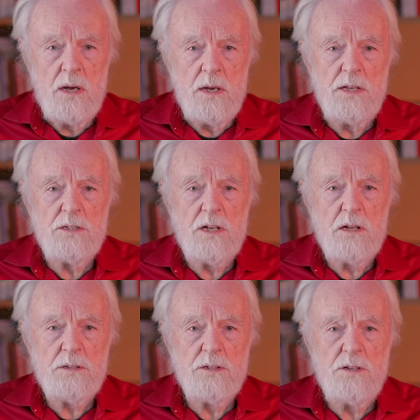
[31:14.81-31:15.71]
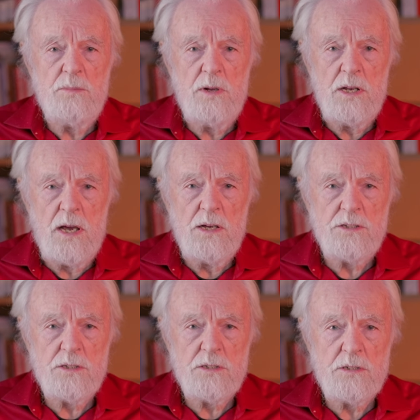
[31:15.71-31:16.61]
insult and
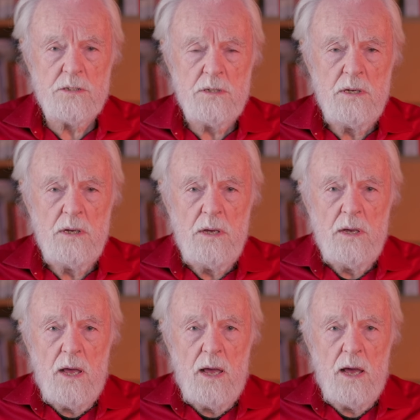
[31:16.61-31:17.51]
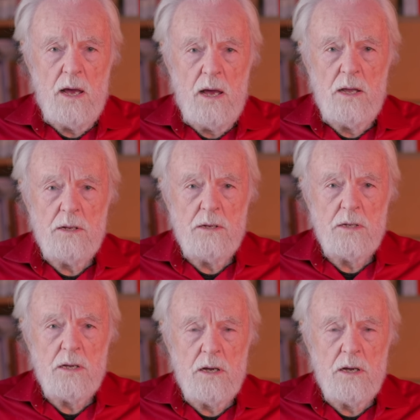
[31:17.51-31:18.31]
humiliations. And